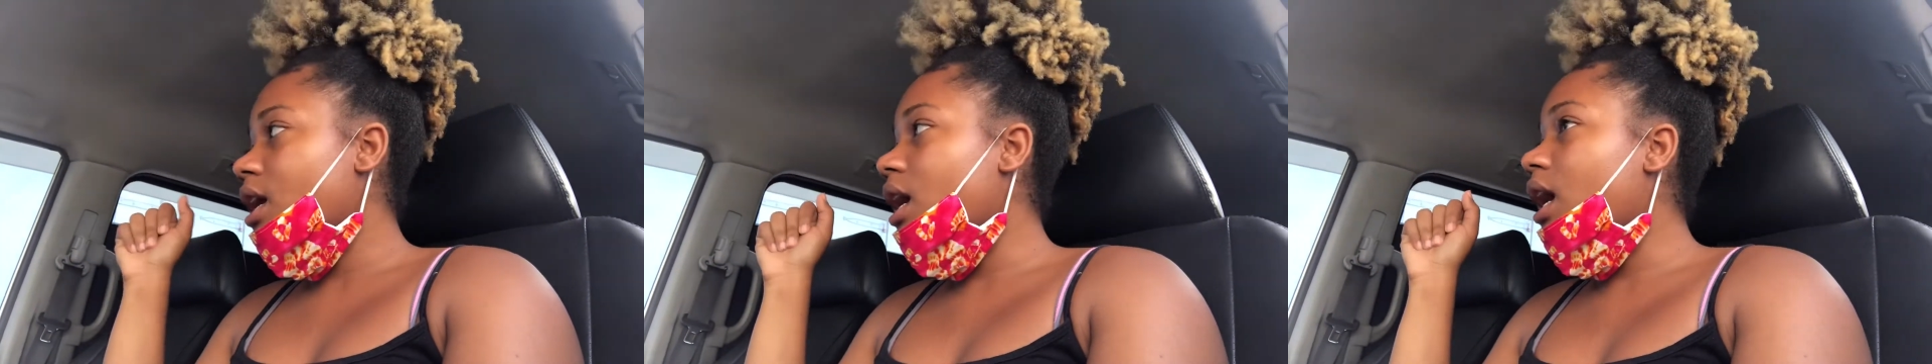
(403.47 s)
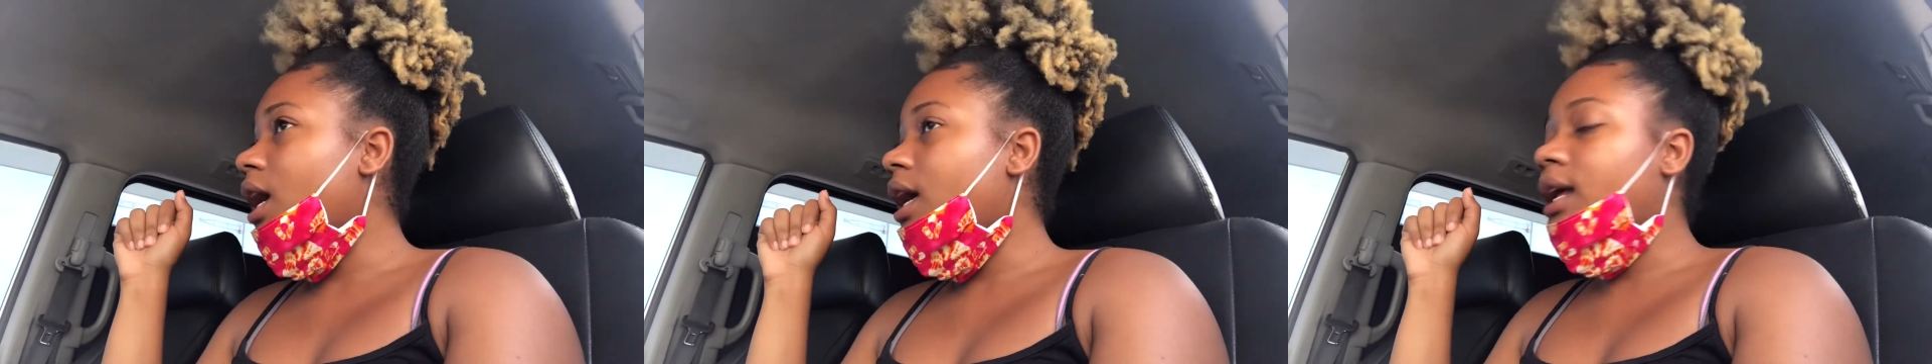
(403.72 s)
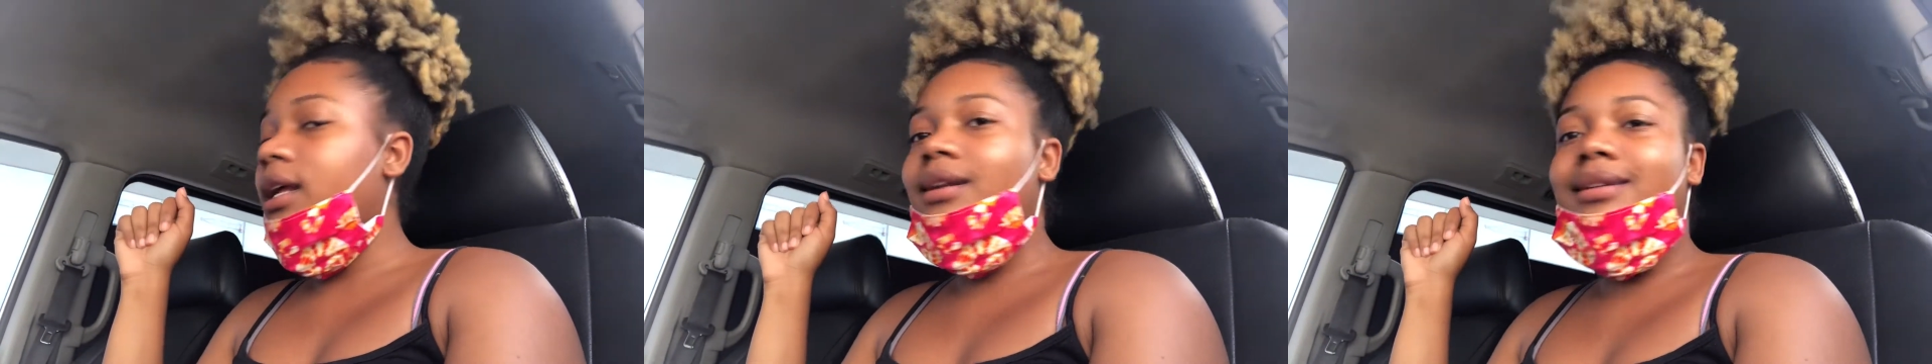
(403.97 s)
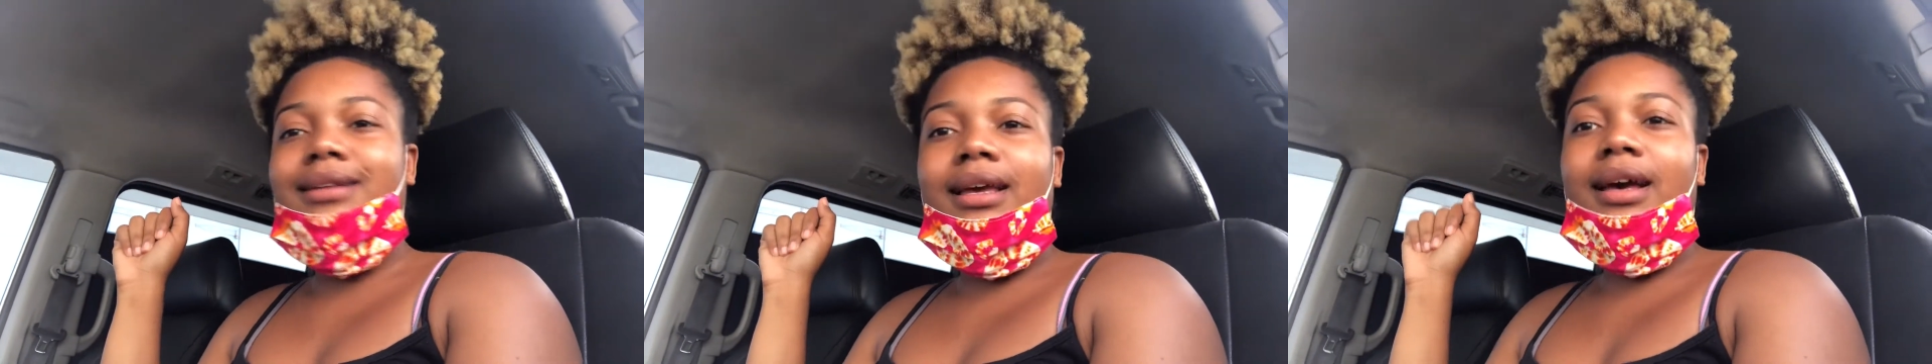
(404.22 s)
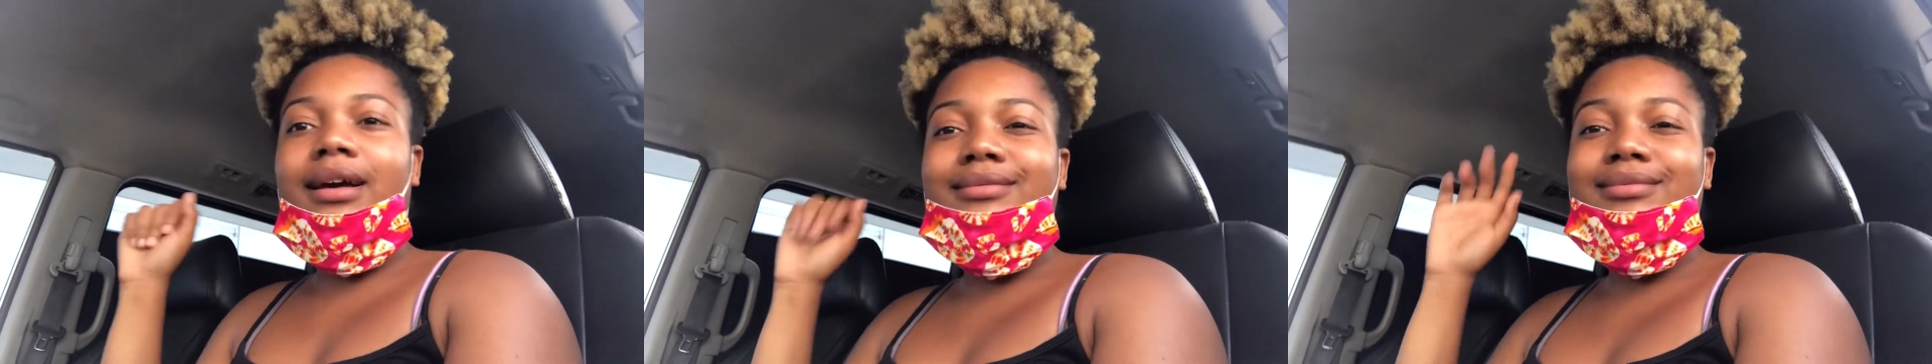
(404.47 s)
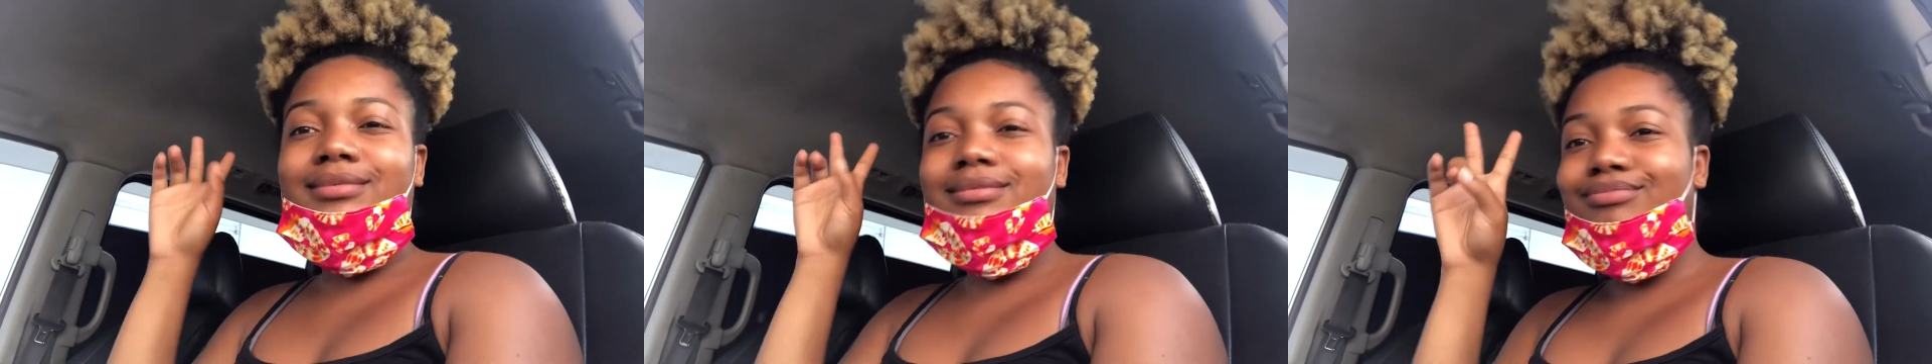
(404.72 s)
And yeah,
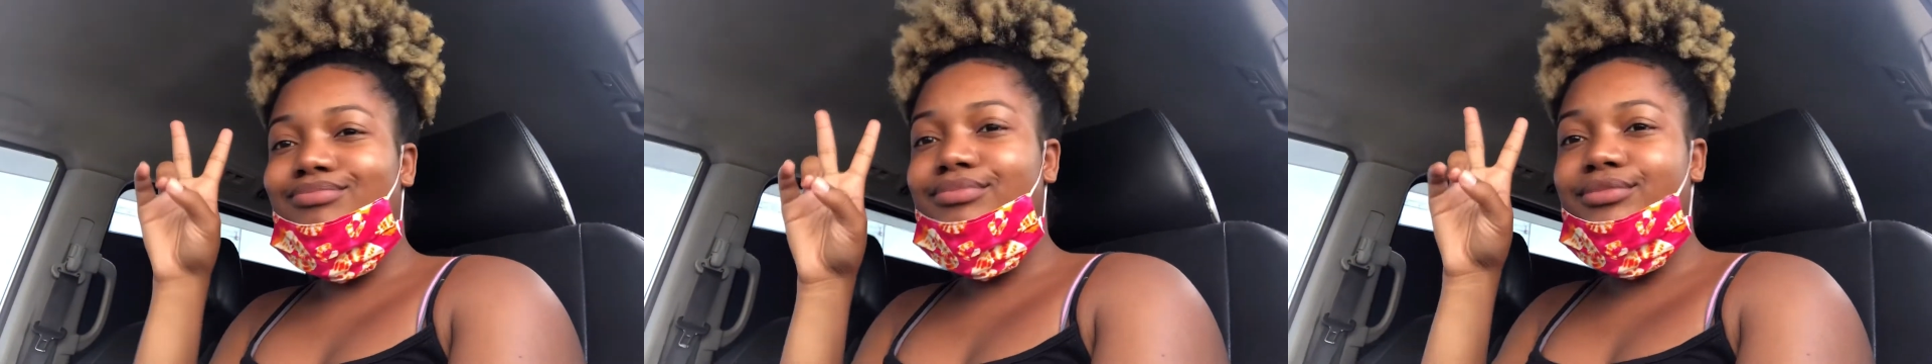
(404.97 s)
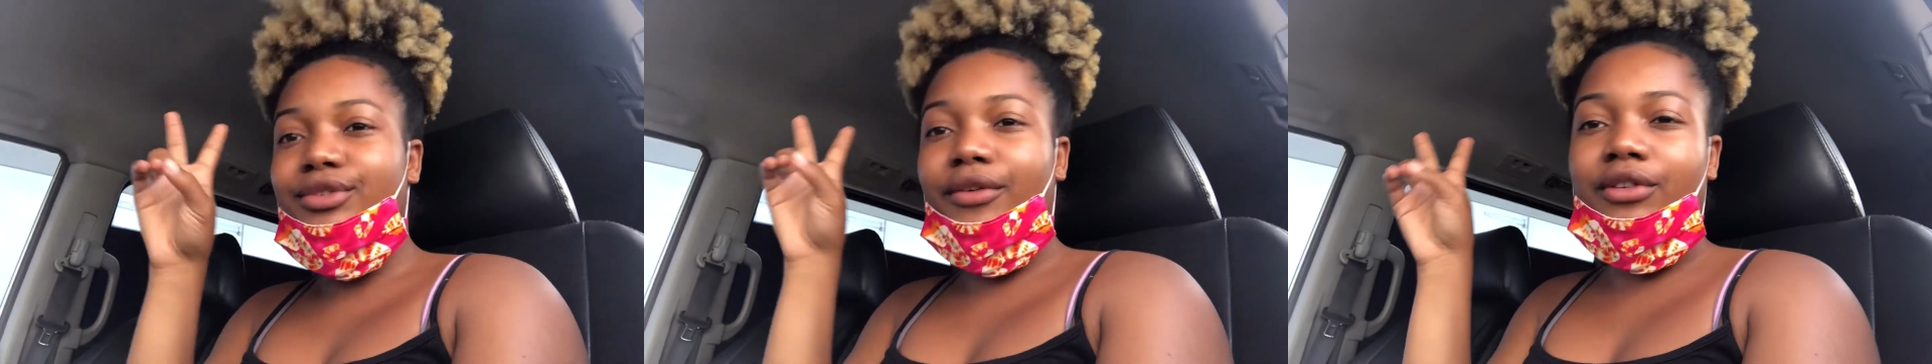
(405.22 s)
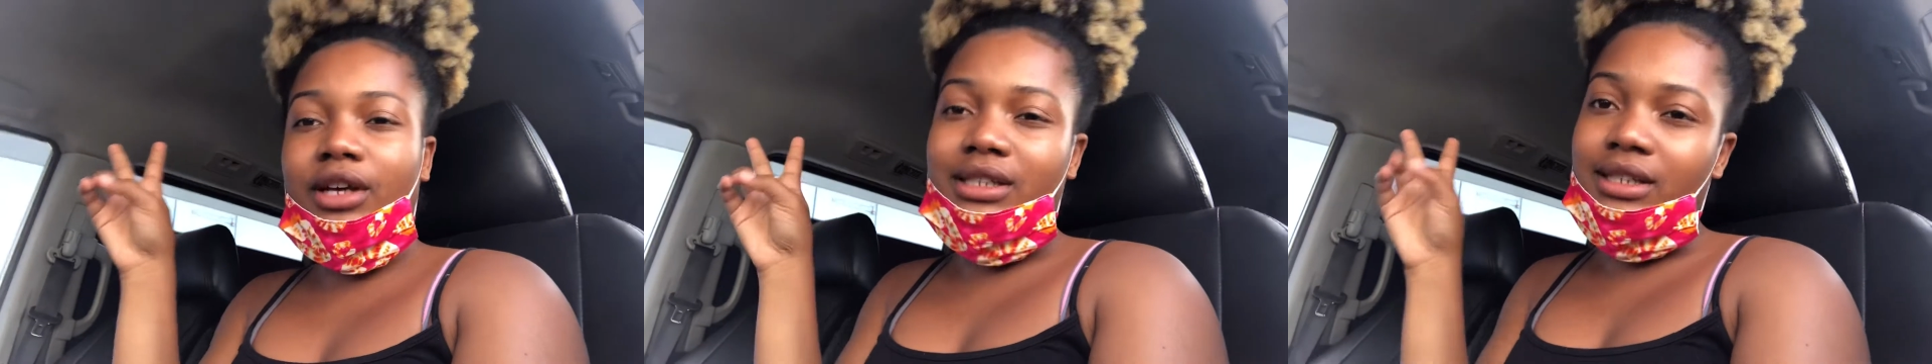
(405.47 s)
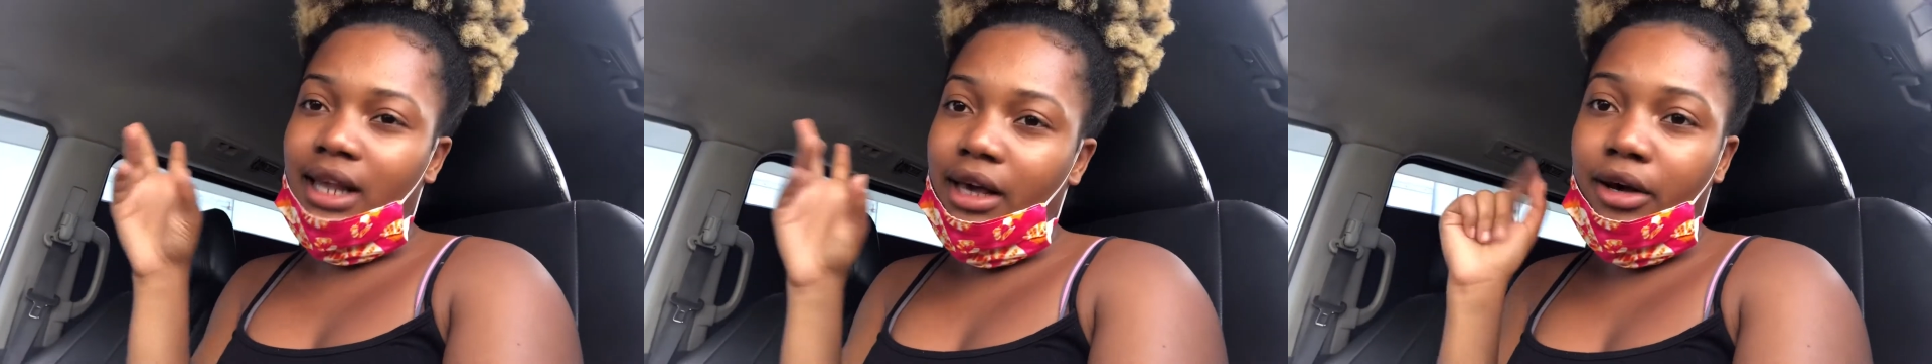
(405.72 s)
don't forget to like,